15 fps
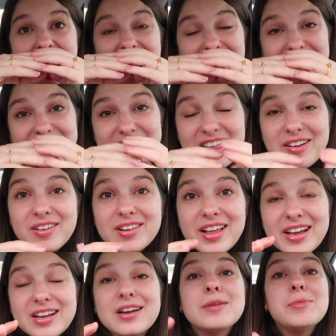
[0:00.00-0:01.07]
Eh, they were
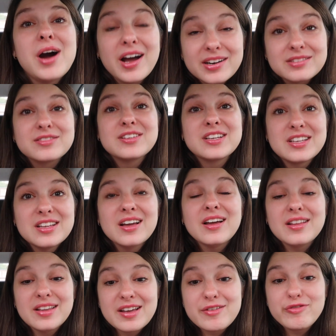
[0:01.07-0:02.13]
like, come on,
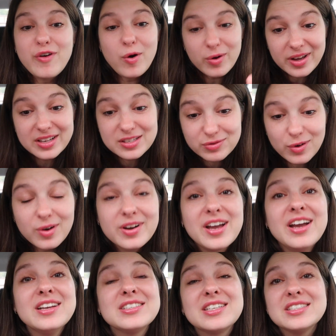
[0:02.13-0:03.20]
like focus,
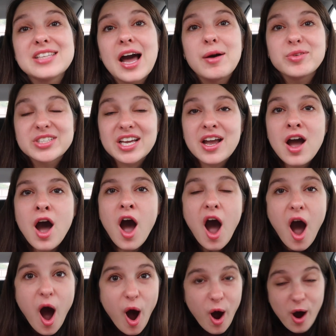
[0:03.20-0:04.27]
focus, because I was like,
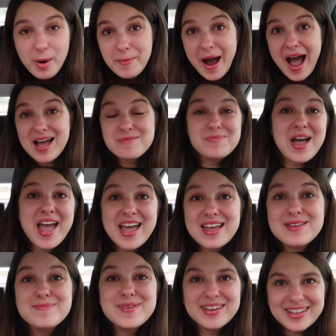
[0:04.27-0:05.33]

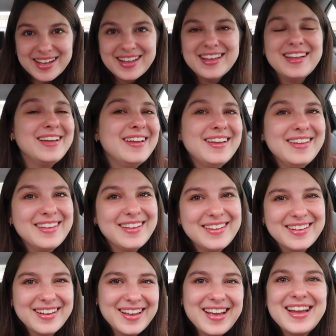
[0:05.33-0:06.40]
oh my
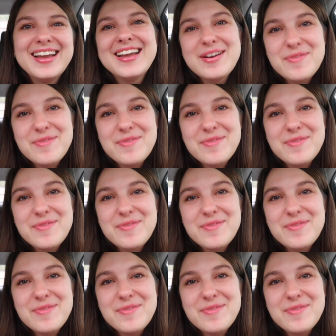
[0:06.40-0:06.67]
baby.